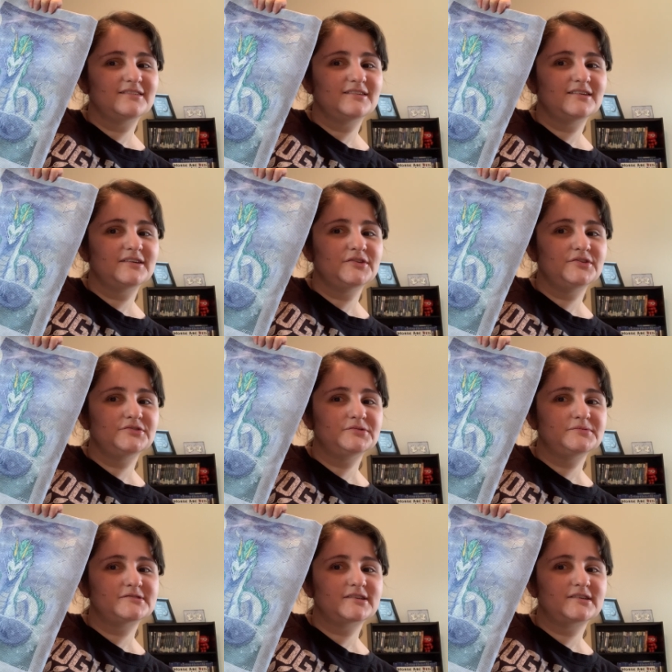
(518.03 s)
uh,
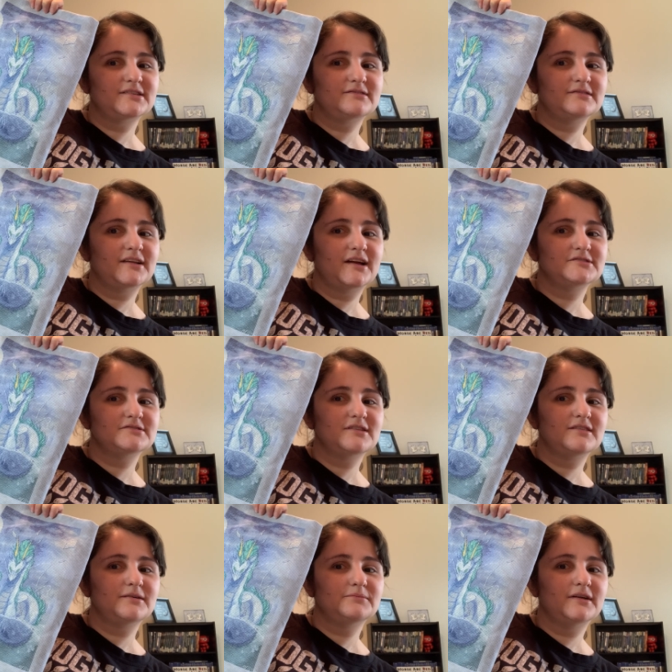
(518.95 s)
YouTube's gonna catch the
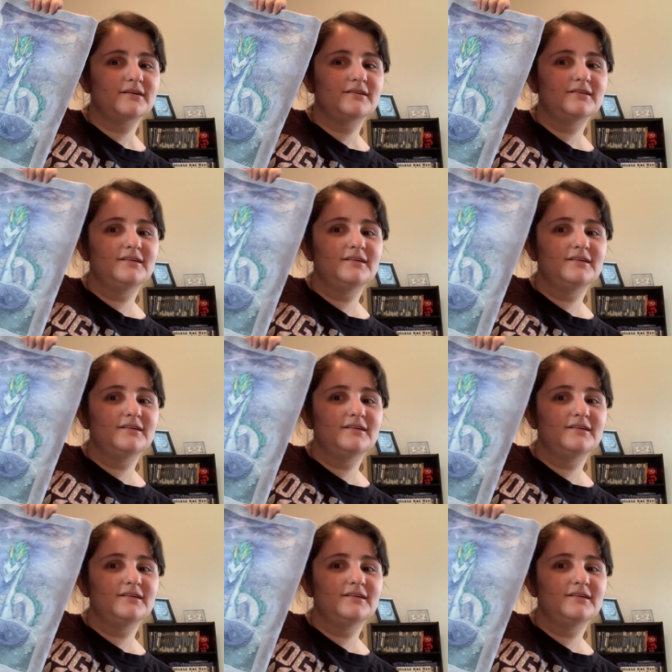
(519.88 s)
thumbnail.